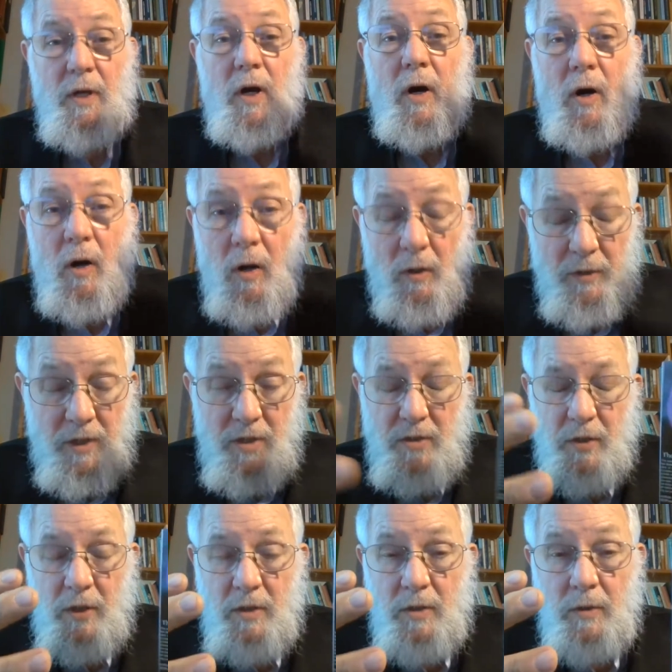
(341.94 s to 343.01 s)
All these
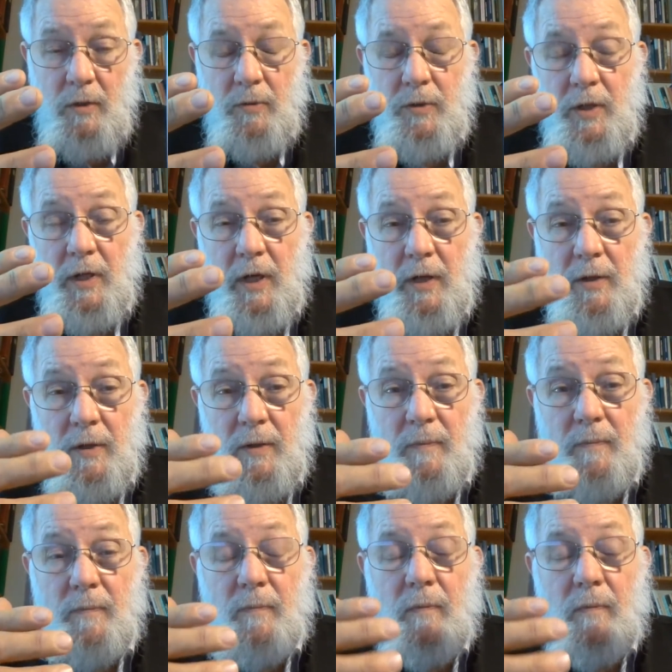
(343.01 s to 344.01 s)
things go together.